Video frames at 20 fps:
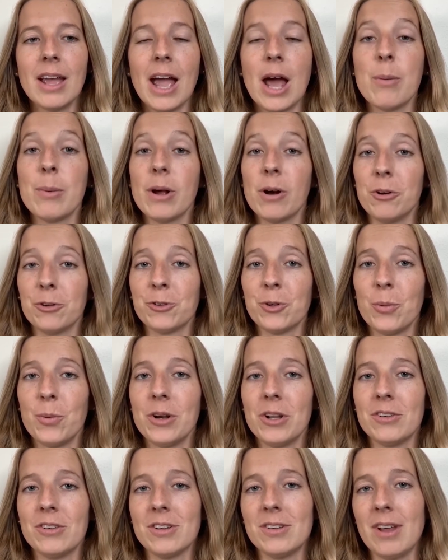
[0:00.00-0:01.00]
and we also
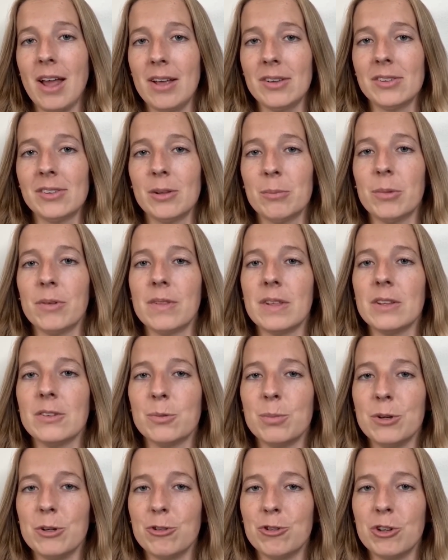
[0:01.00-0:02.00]
wanted to test some of these
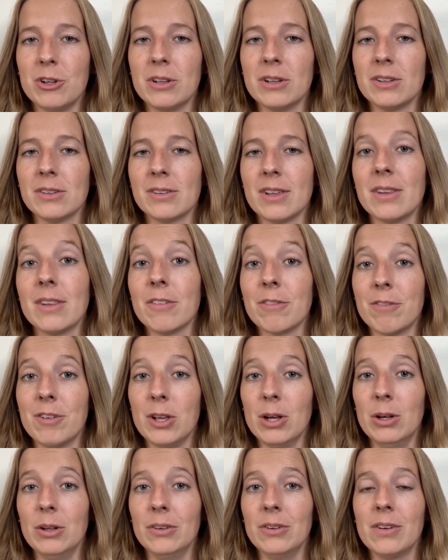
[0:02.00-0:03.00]
species in the
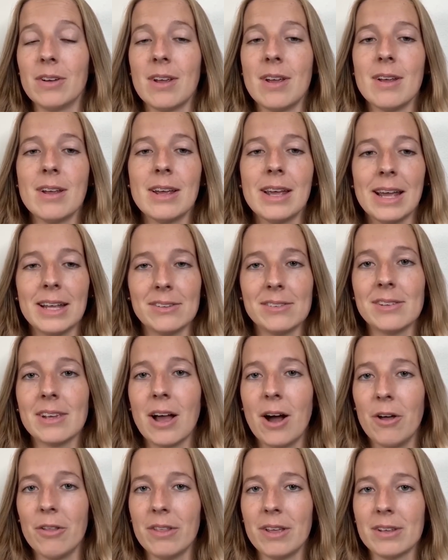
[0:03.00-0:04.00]
field and see
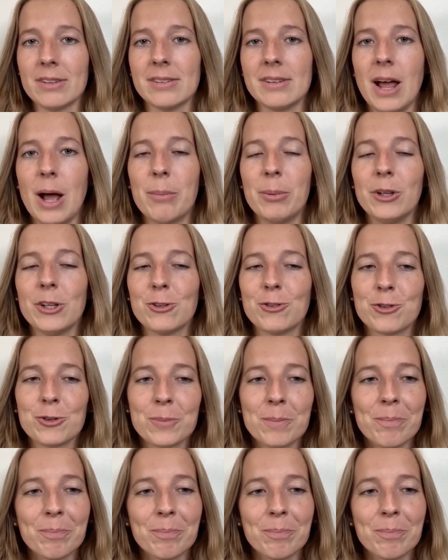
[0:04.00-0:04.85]
how they established.